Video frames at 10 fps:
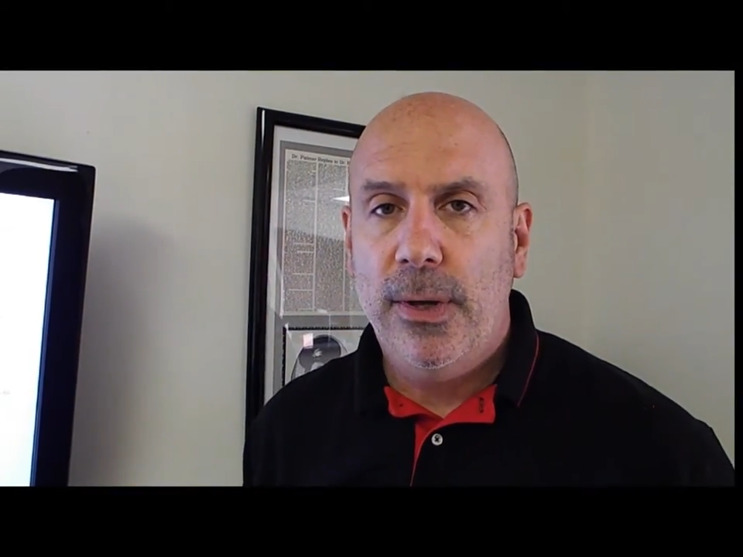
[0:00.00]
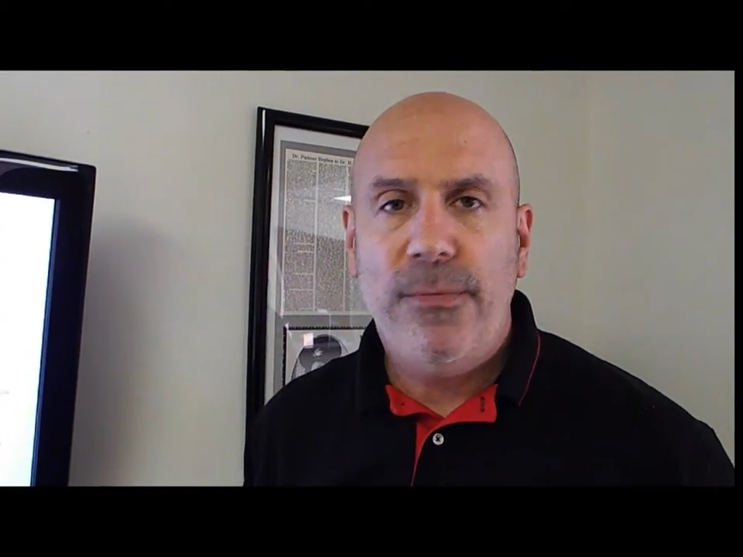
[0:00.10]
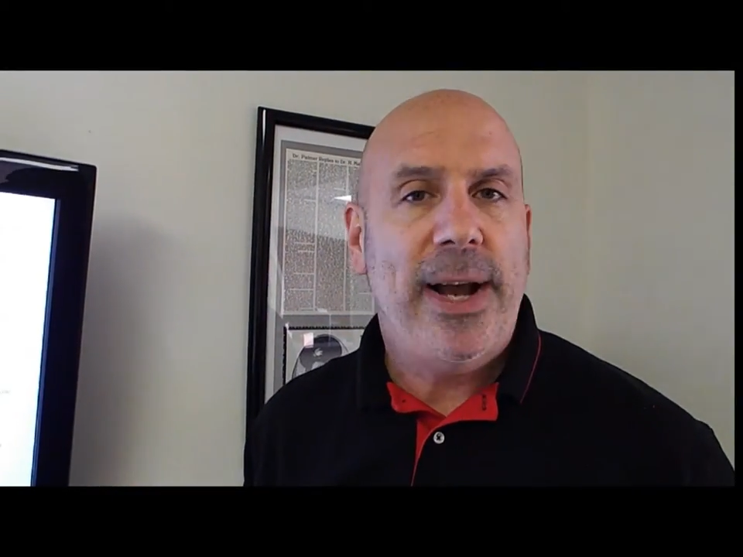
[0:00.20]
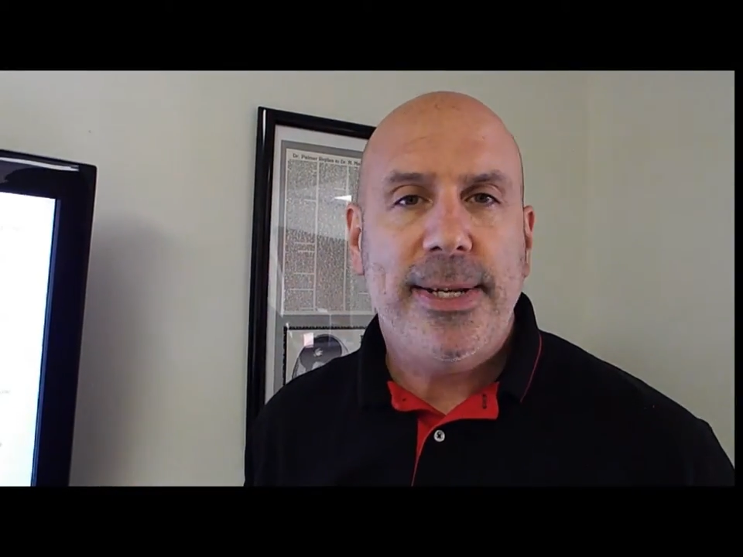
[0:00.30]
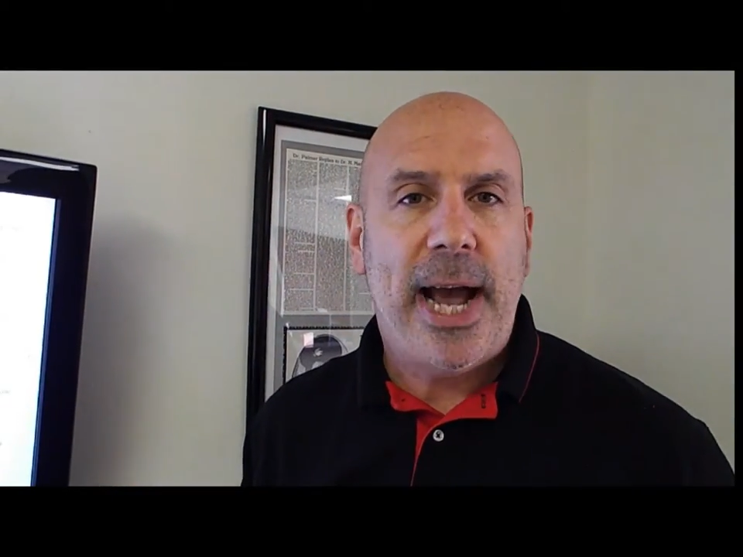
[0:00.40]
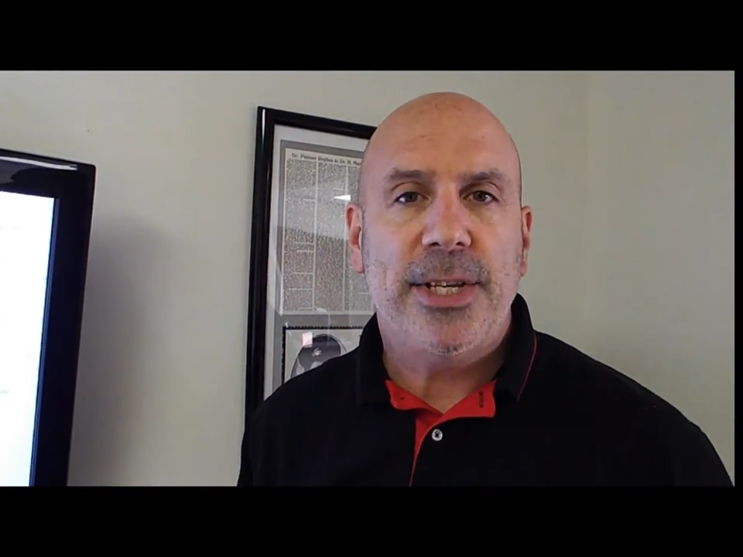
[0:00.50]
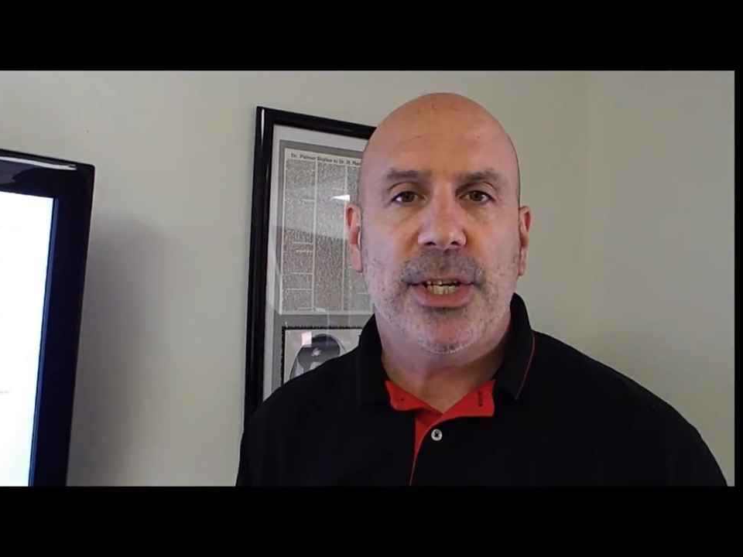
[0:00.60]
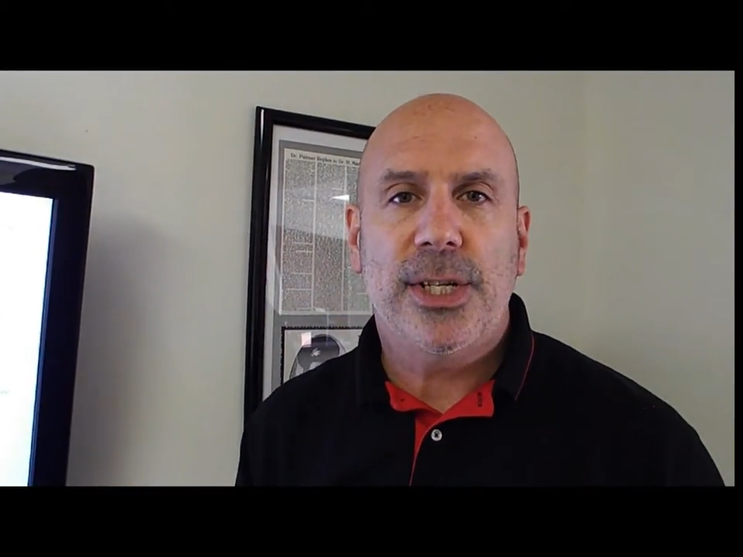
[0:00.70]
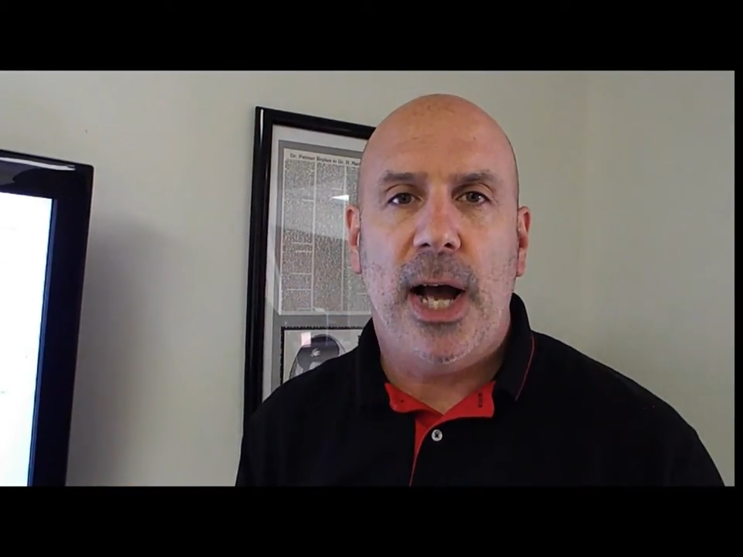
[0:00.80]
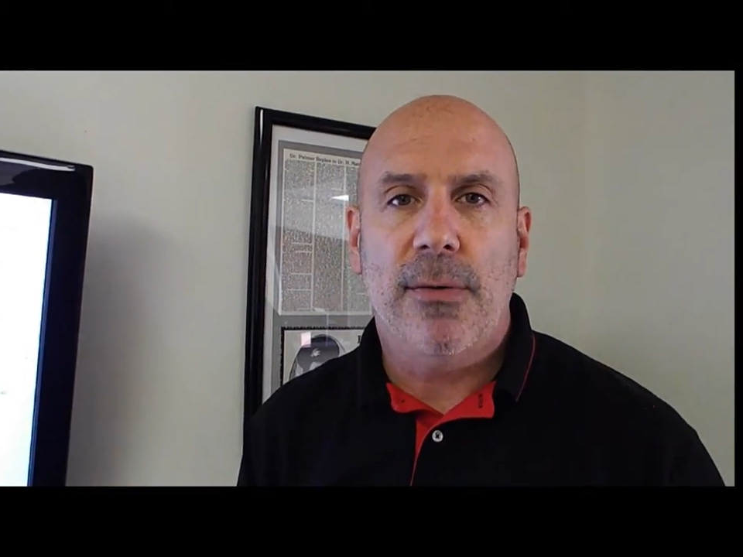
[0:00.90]
Fantastic
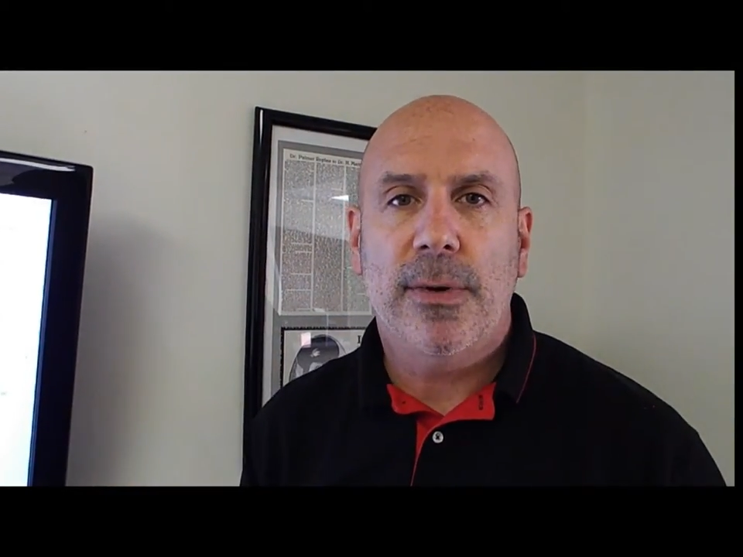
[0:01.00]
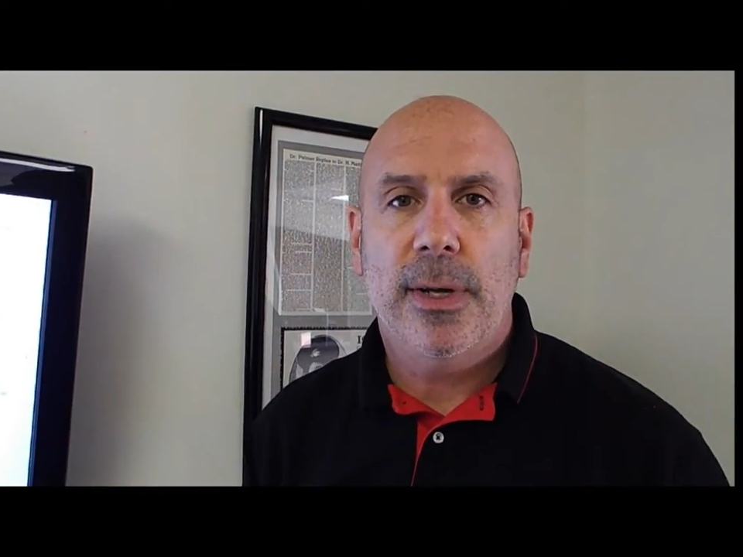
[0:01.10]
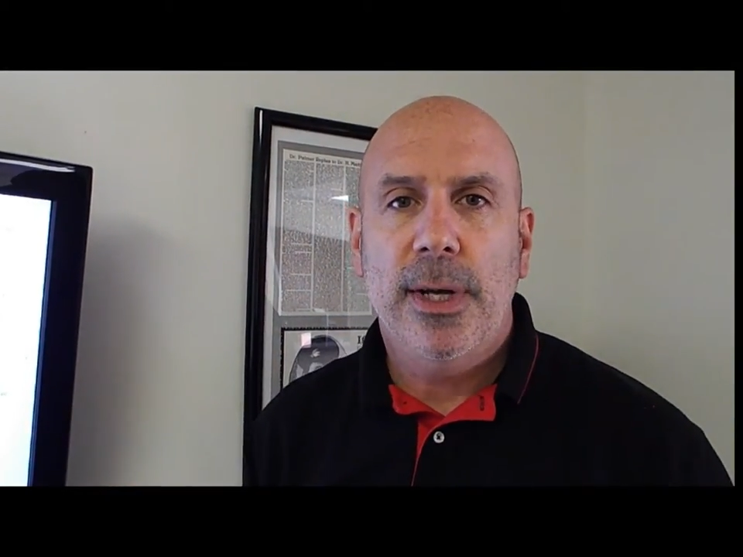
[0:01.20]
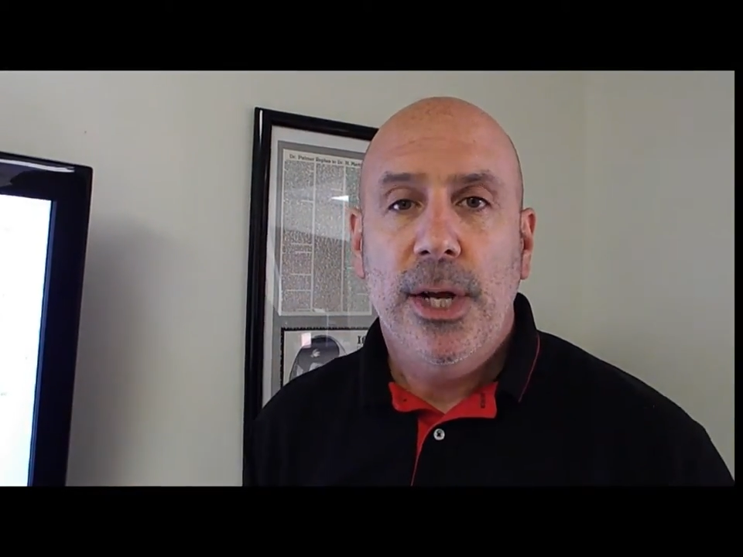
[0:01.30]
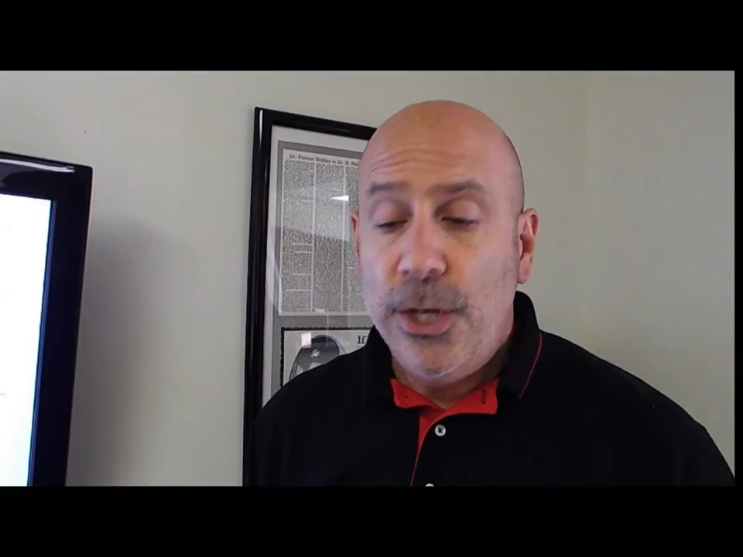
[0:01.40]
stuff.